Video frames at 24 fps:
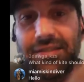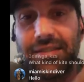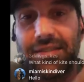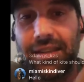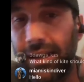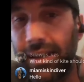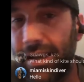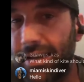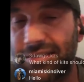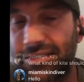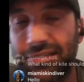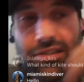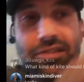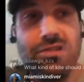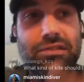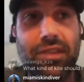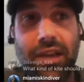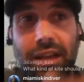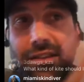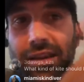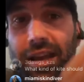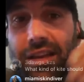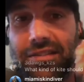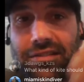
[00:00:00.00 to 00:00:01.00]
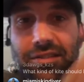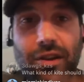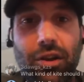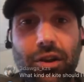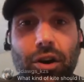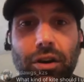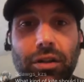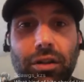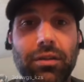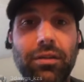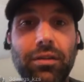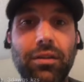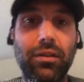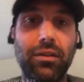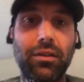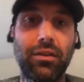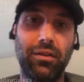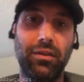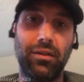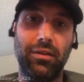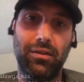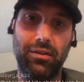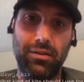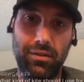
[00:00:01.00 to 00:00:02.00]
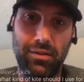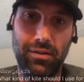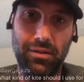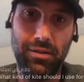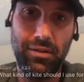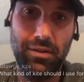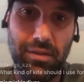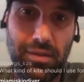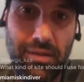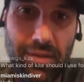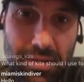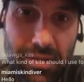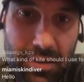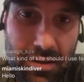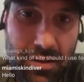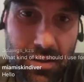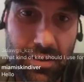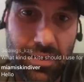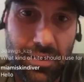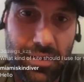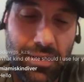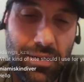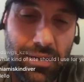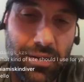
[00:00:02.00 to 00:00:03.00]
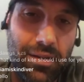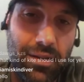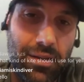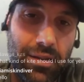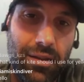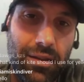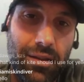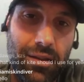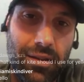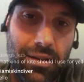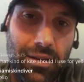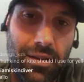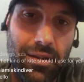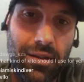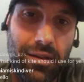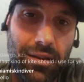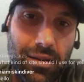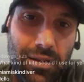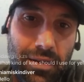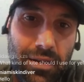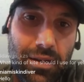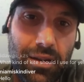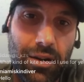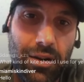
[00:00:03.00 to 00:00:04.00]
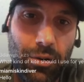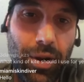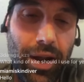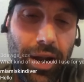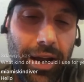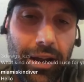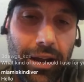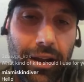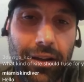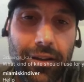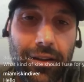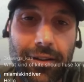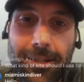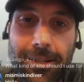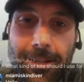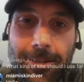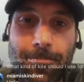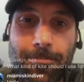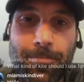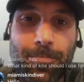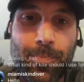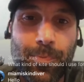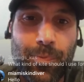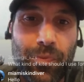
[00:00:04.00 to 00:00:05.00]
It's not so much here or here; it's more right here in the back that it hurts.